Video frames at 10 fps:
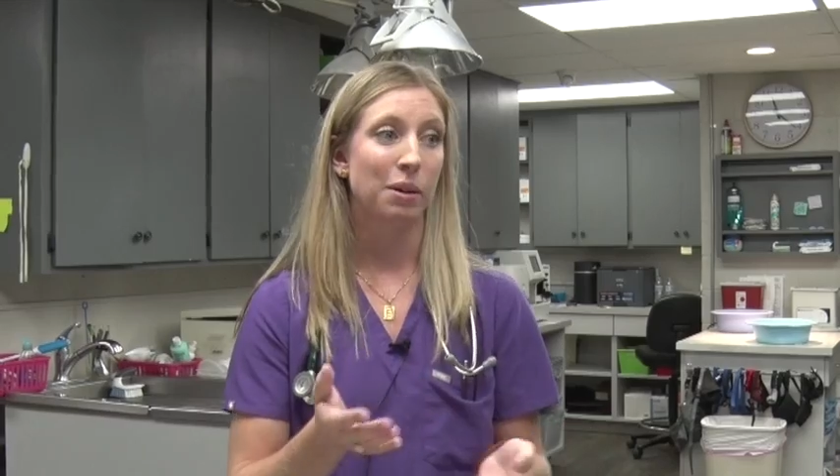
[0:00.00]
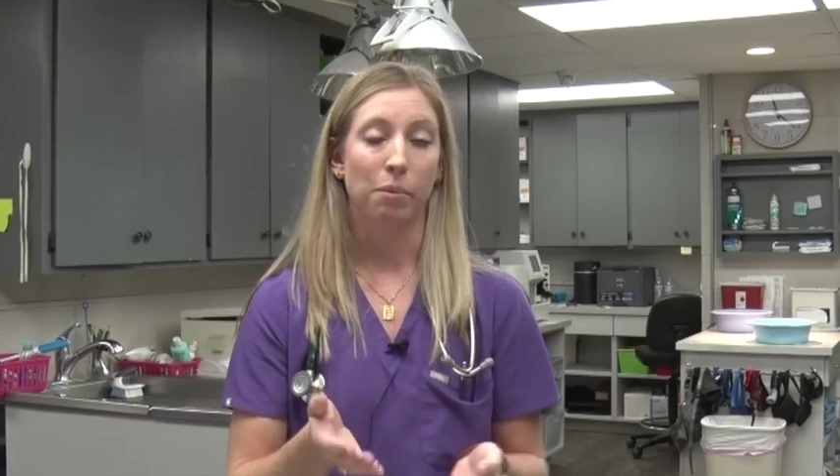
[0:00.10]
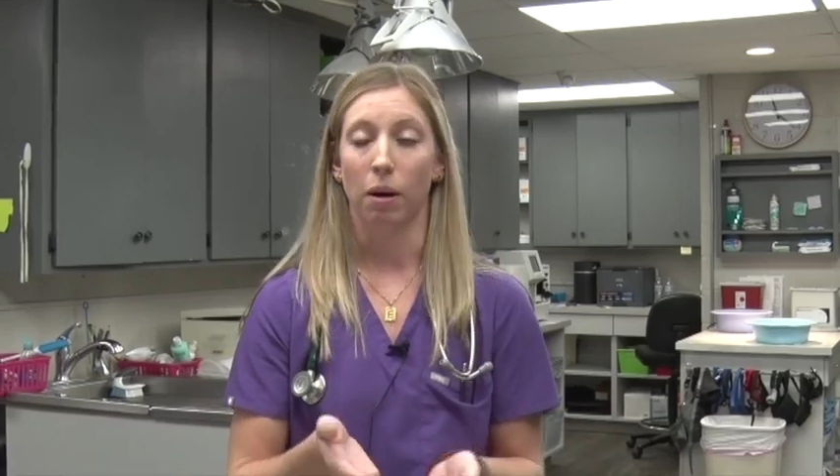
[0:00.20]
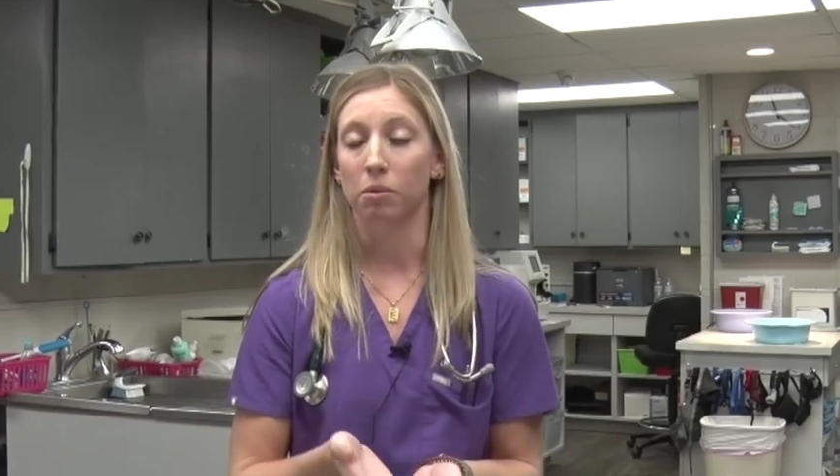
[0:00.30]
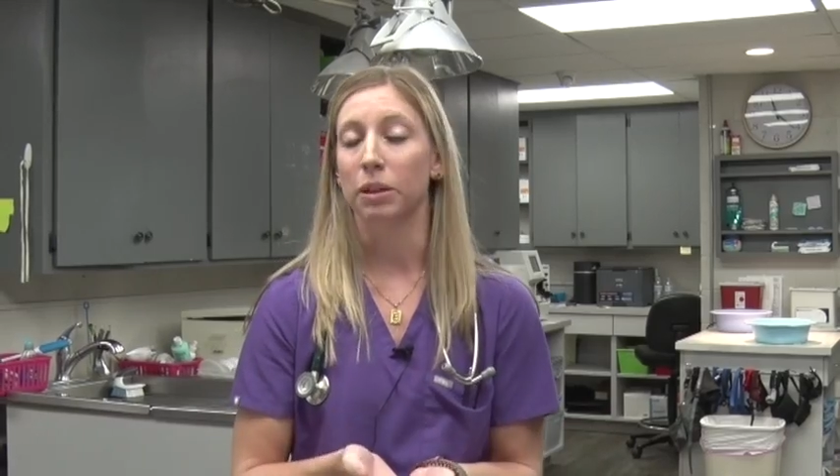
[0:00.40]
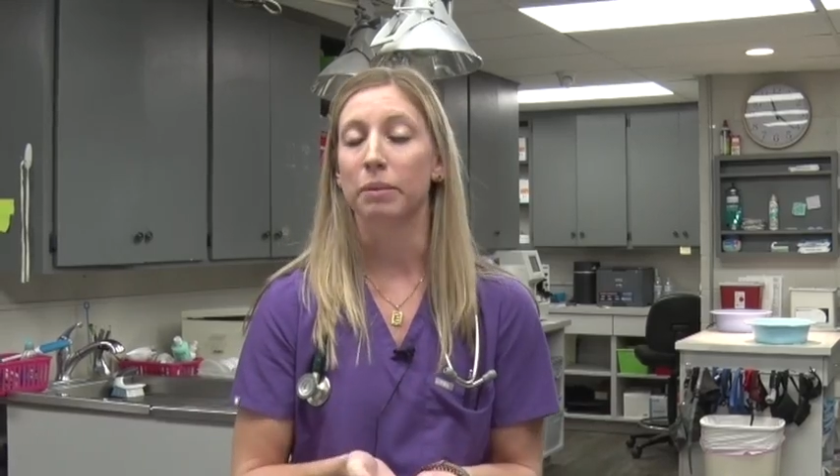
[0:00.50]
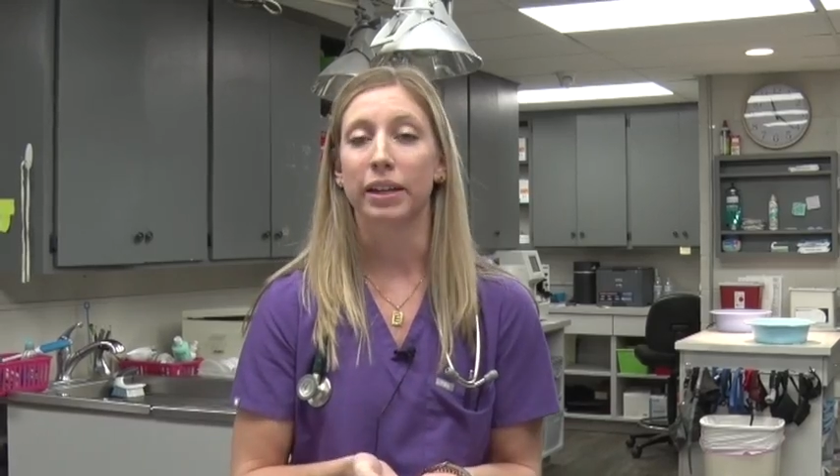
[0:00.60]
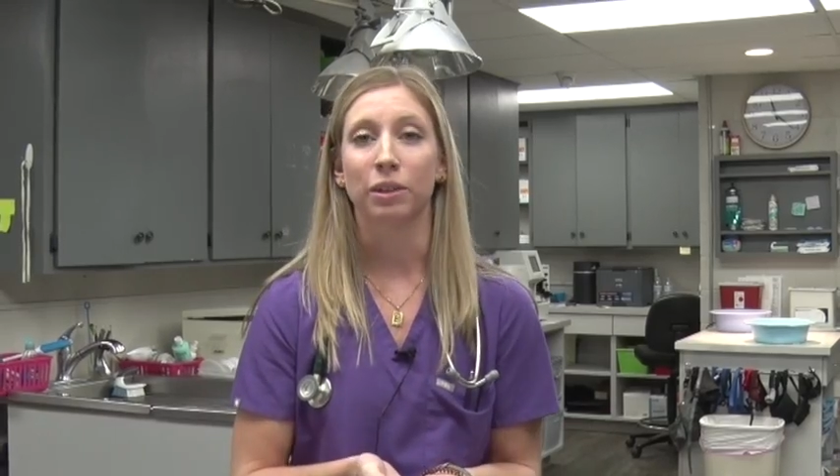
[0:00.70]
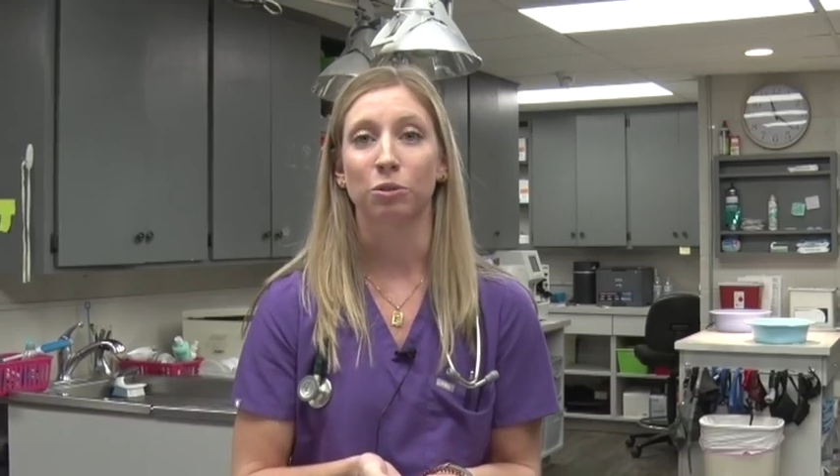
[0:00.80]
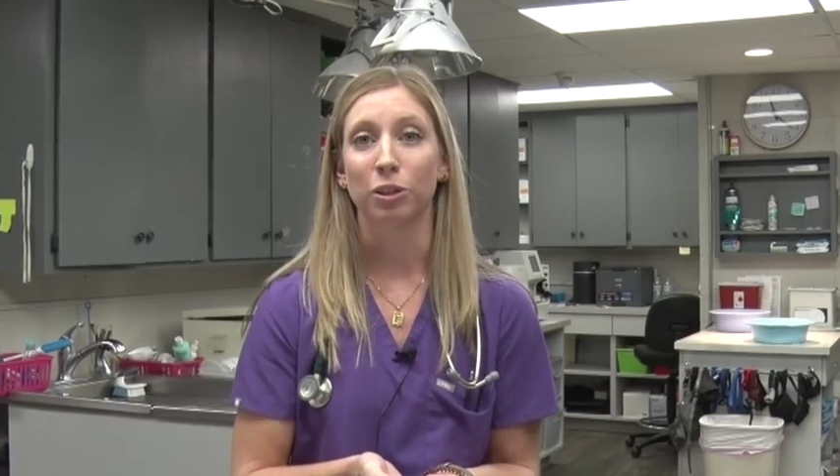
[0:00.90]
probably
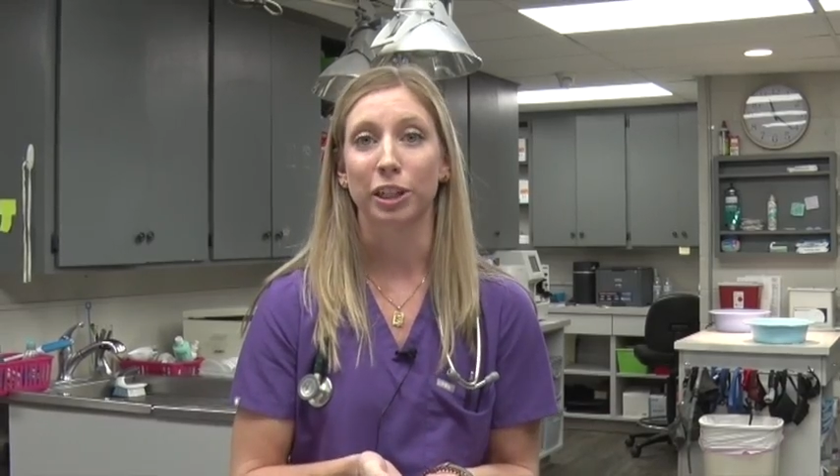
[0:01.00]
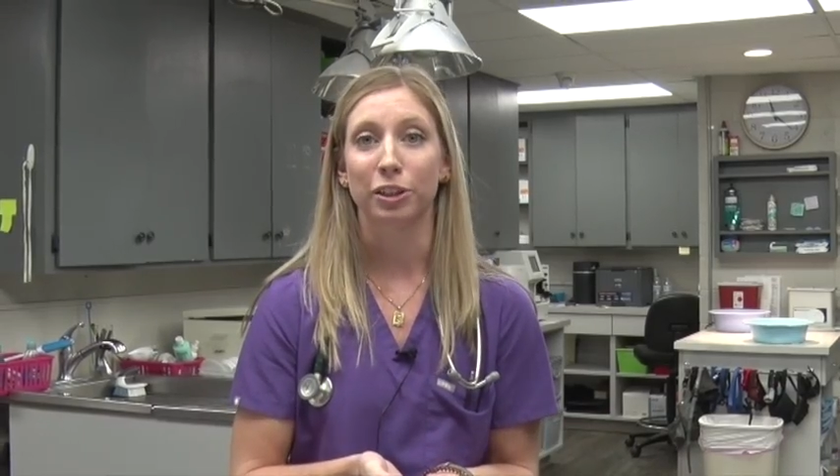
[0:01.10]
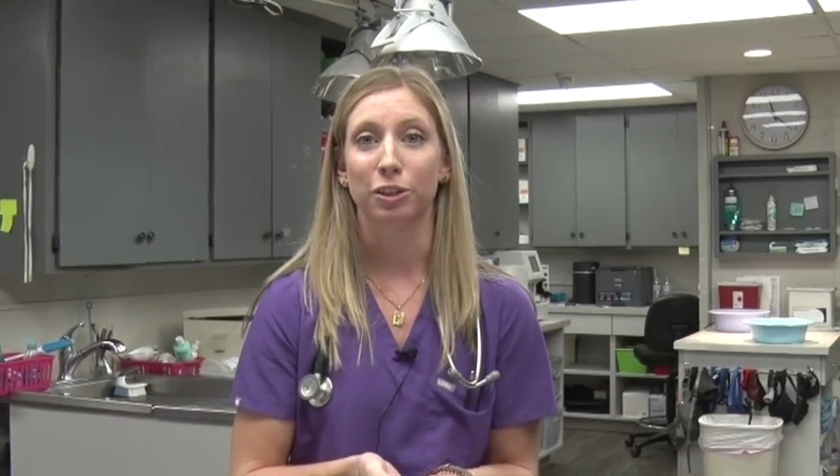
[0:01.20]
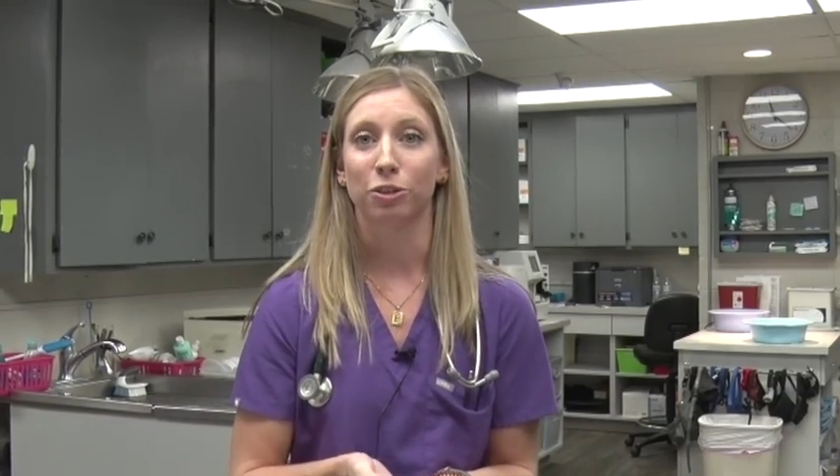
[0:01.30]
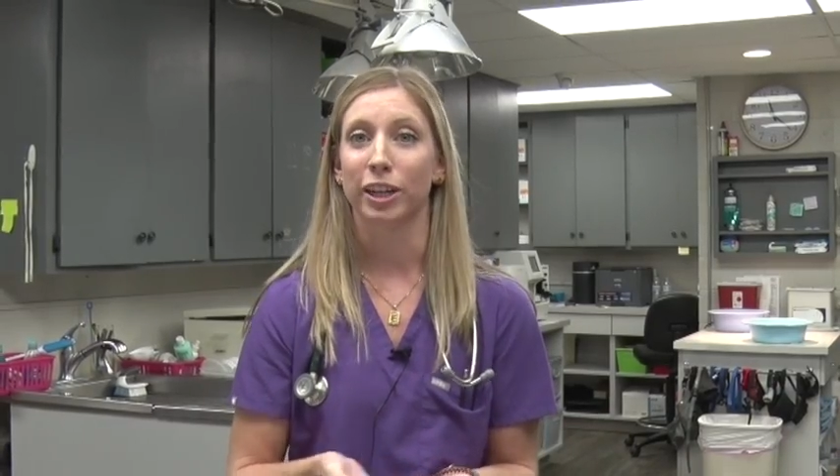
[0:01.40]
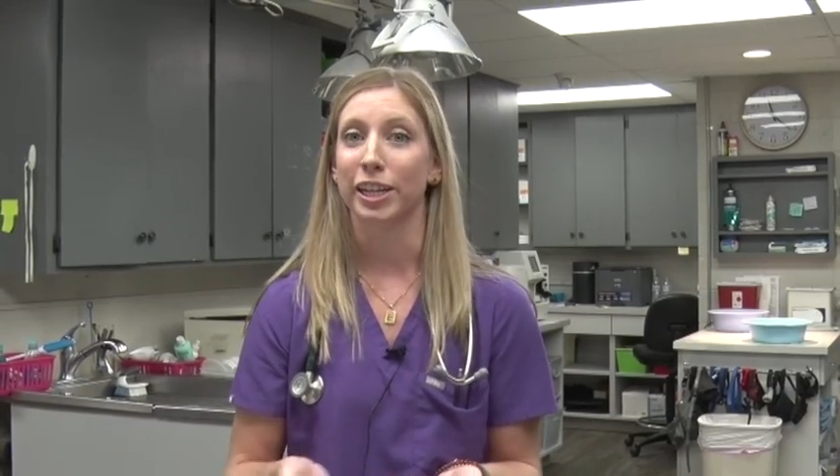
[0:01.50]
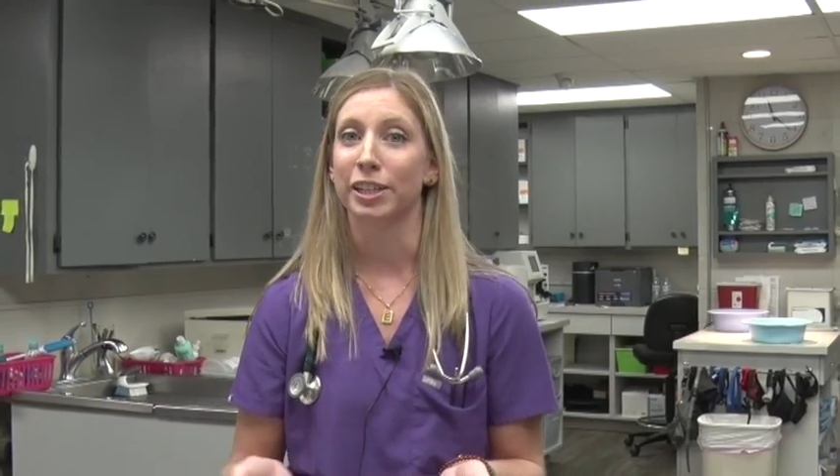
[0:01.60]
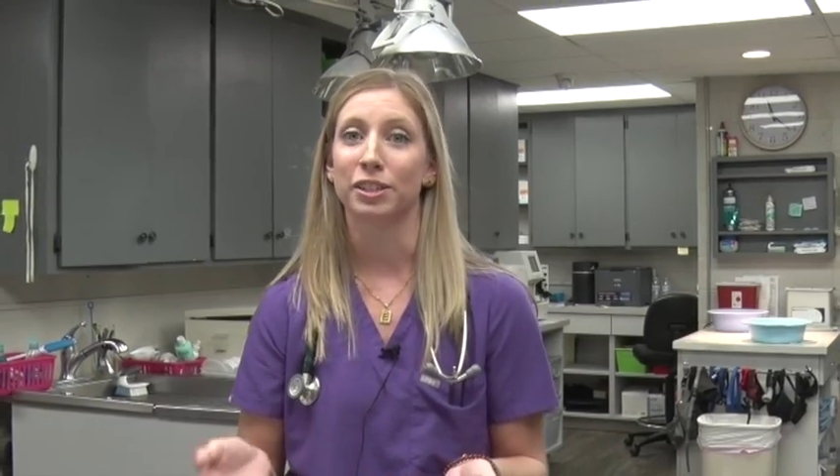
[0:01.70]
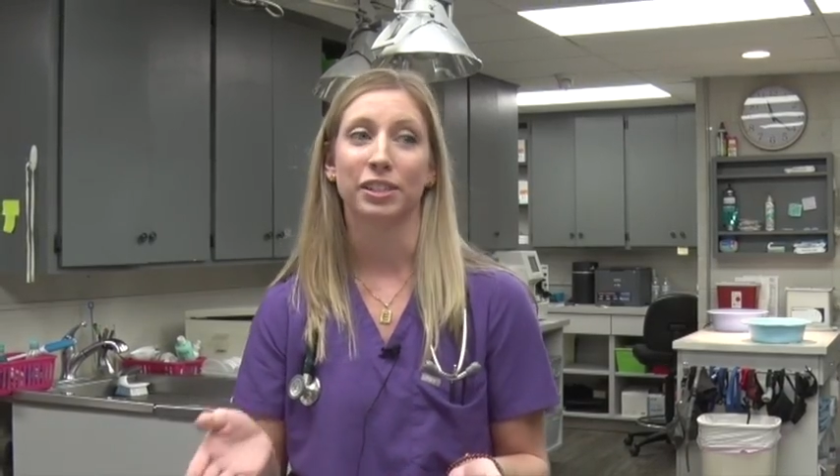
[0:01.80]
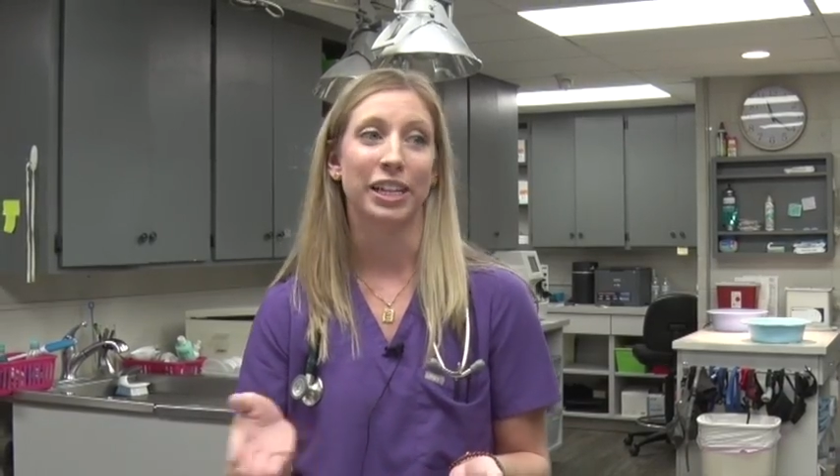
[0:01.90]
making really good grades.